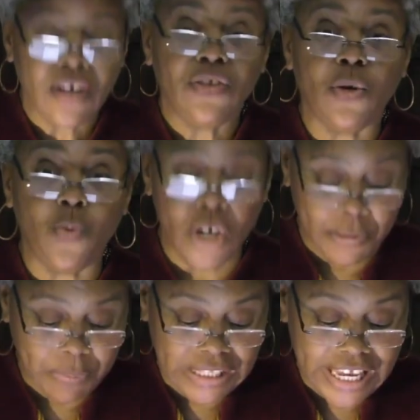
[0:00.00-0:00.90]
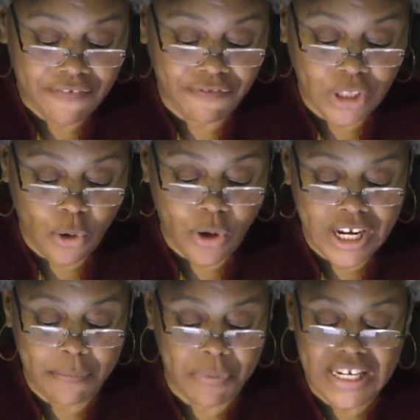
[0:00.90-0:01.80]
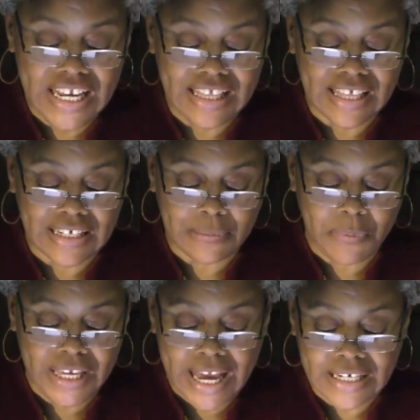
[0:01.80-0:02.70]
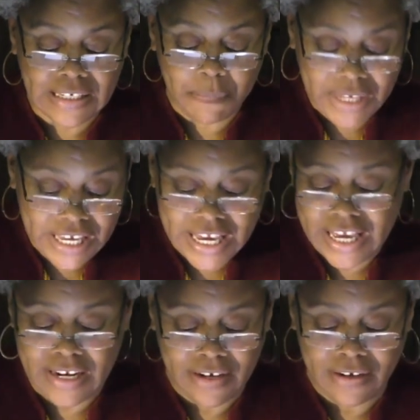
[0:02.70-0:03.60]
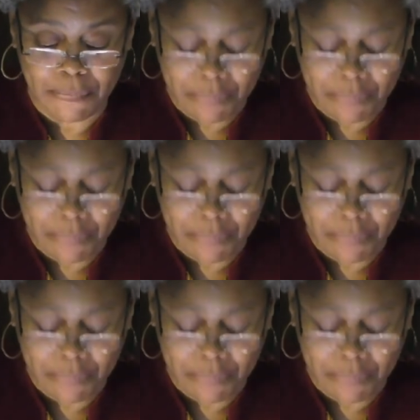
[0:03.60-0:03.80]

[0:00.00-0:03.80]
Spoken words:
The wood plank flooring beneath us began to bend.